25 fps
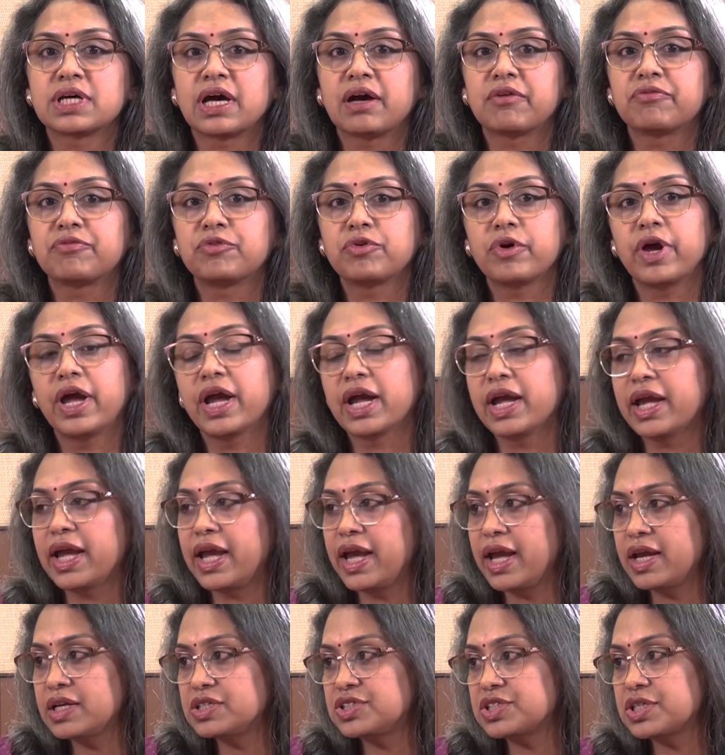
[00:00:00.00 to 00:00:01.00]
have to
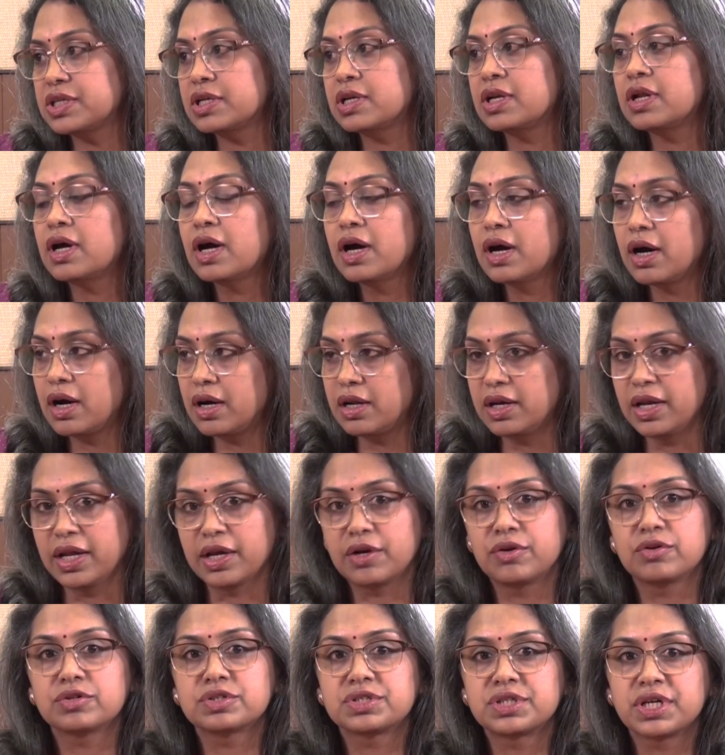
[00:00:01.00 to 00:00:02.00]
engage in a
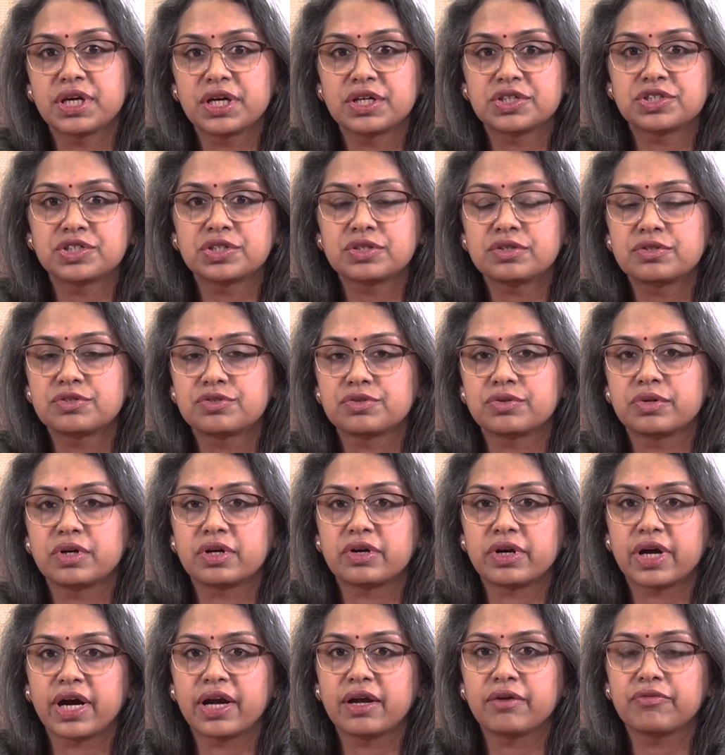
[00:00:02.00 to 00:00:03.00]
negotiation to
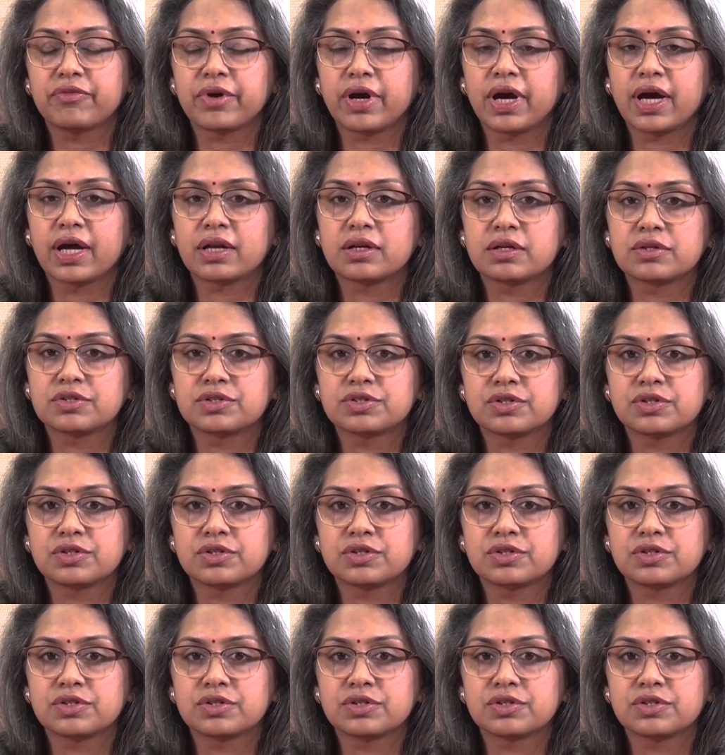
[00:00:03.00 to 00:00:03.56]
arrive at a